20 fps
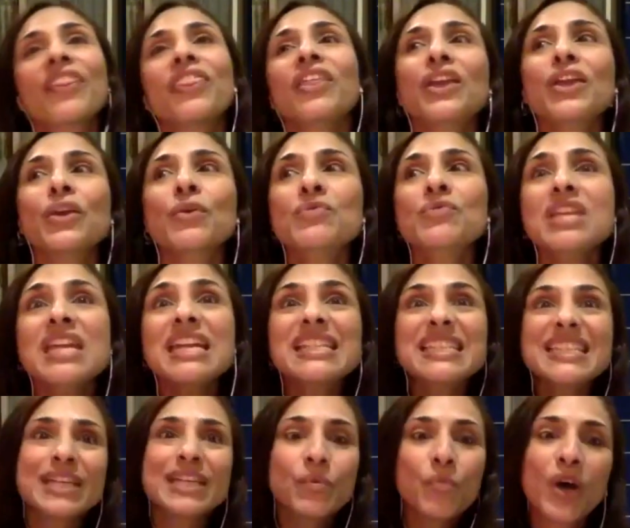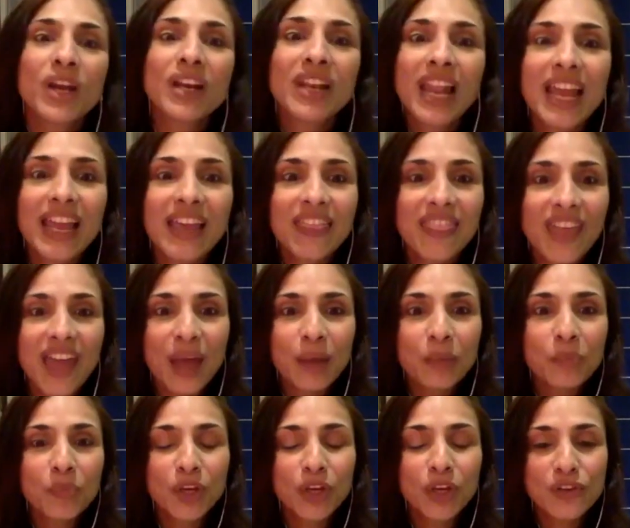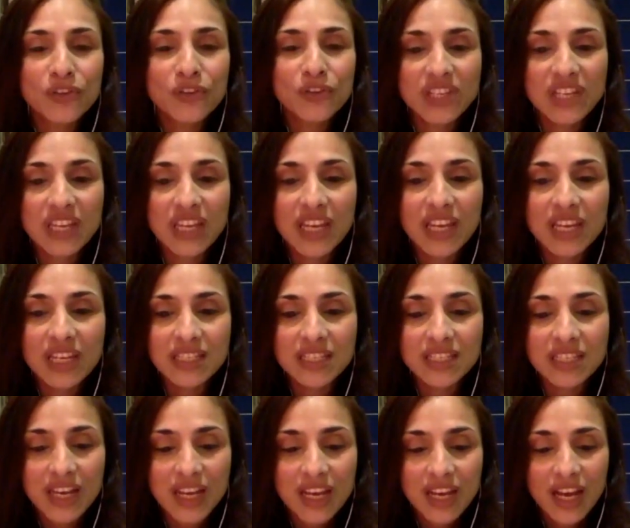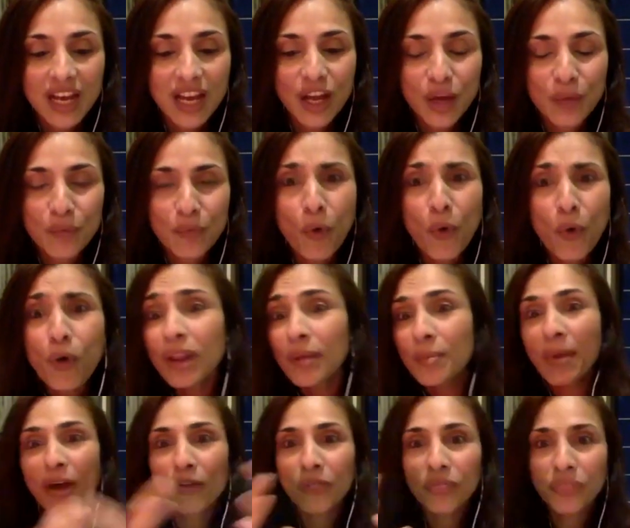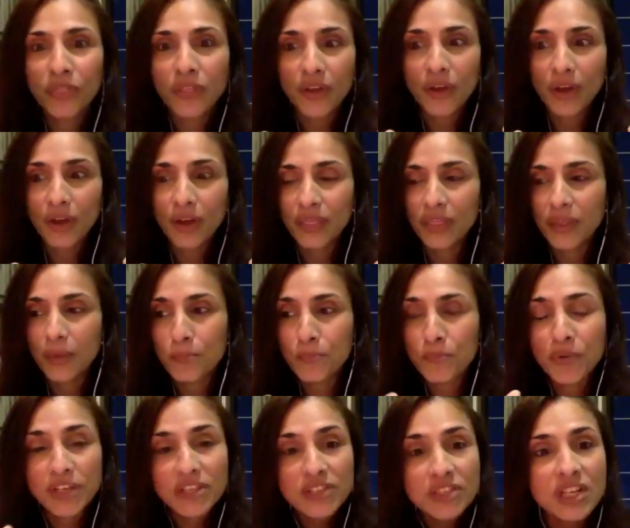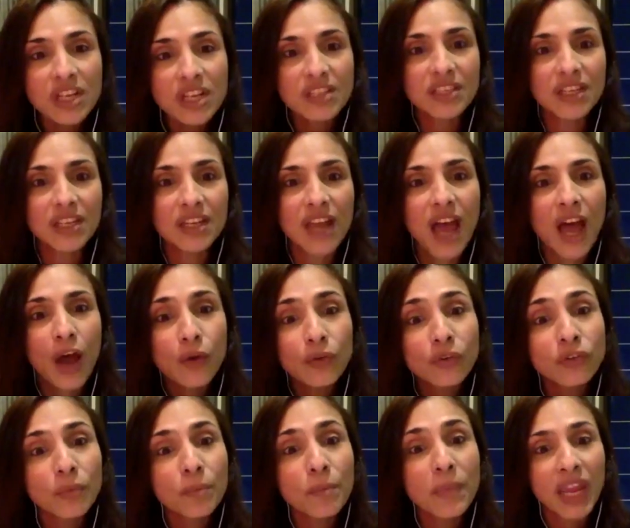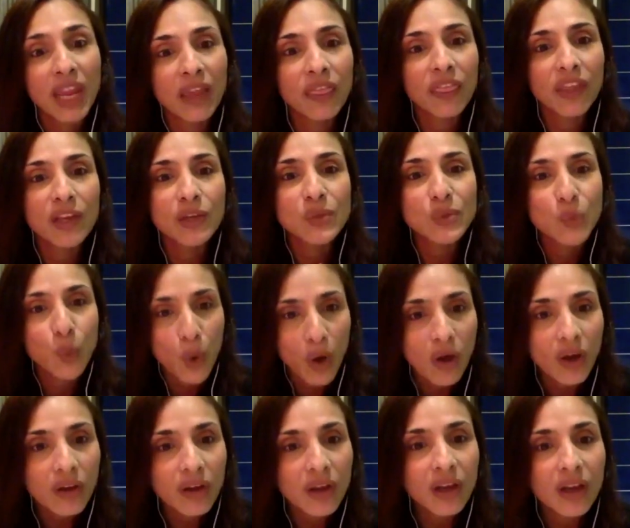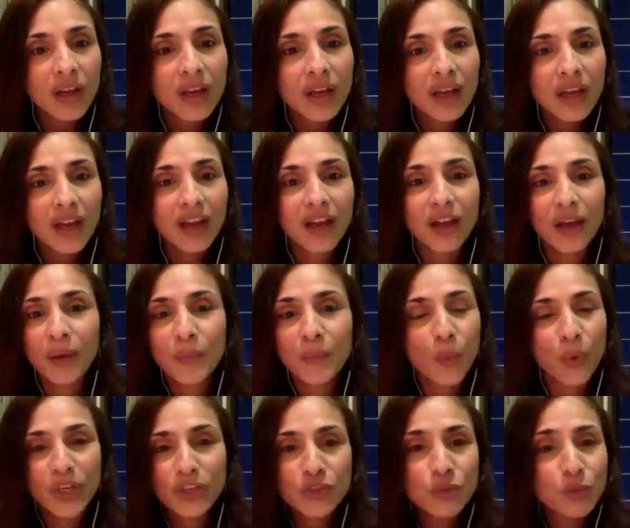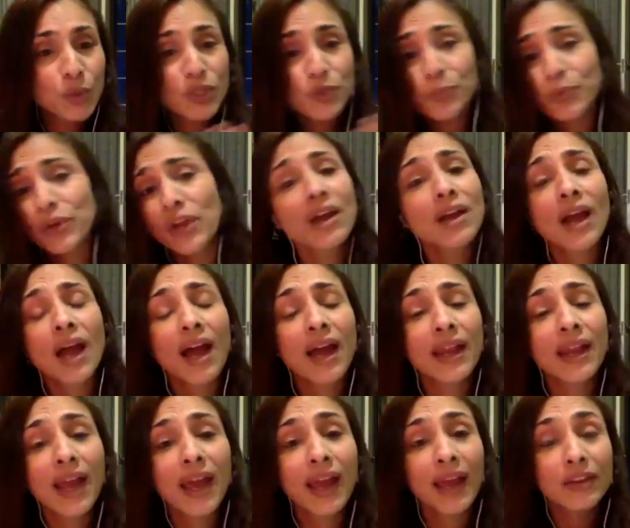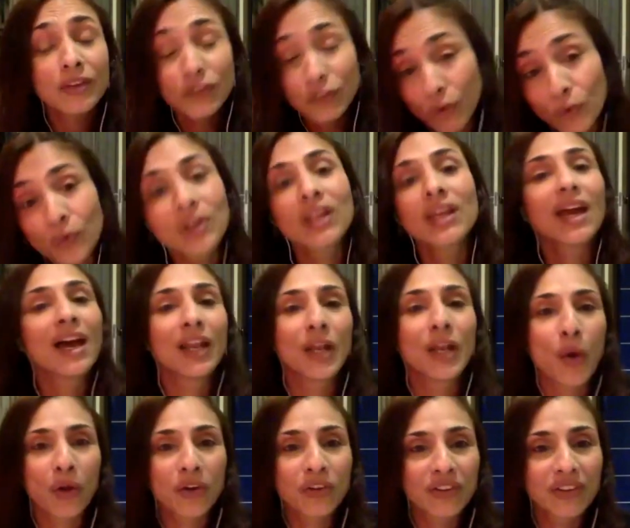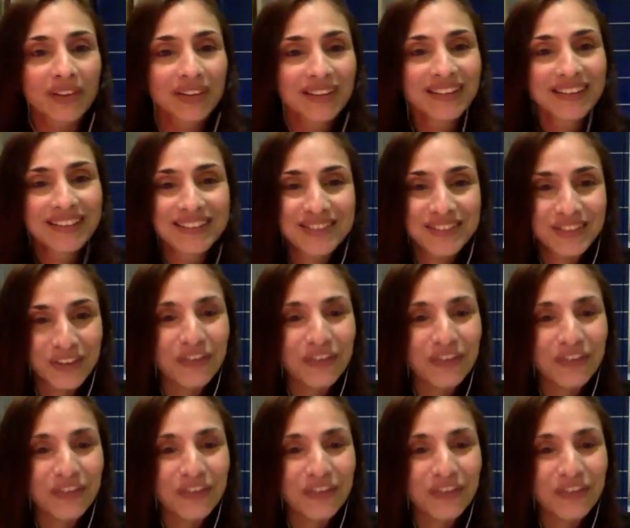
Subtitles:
you need someone like that, because he's all about the business and how to make things work, which Priyanka and I totally are not. So